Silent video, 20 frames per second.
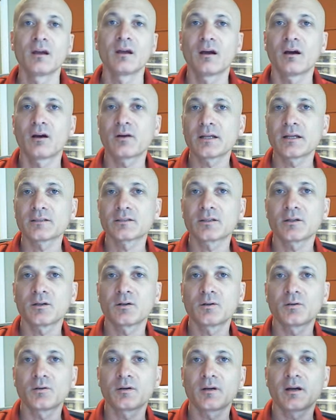Alright,
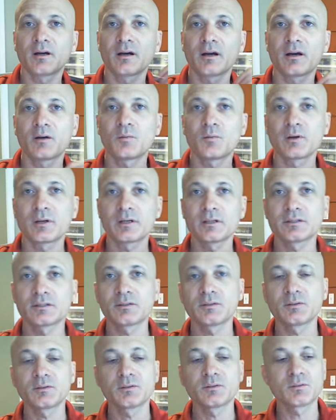so I wanted
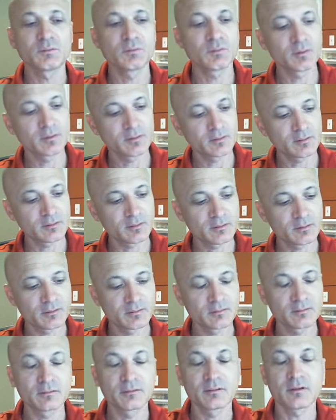to
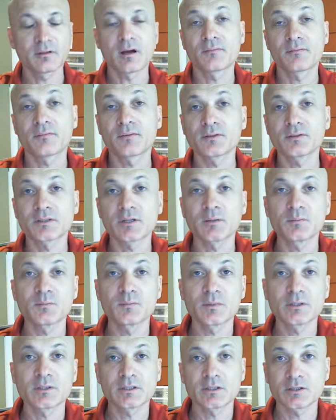offer
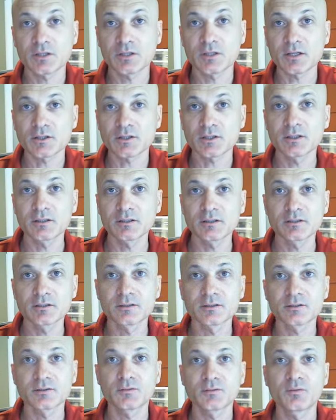some
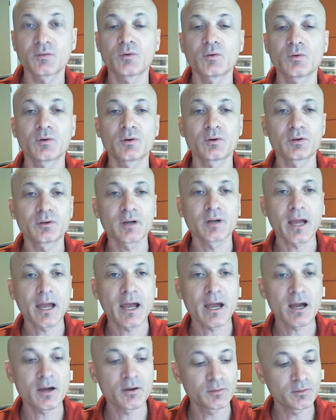suggestions for
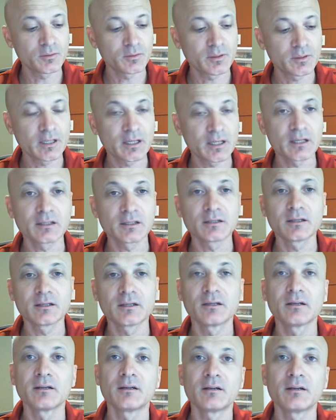how you can
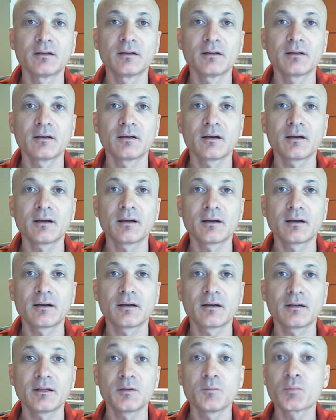
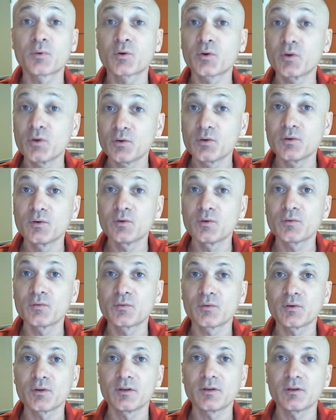improve
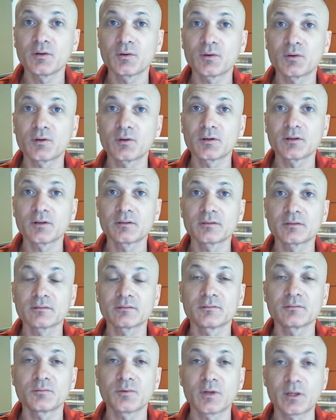your
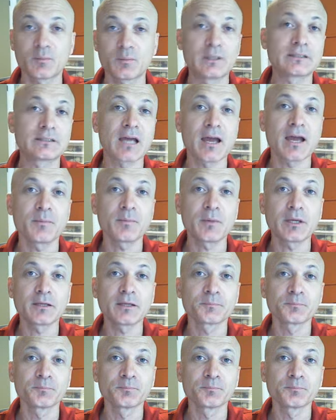rhythm and timing,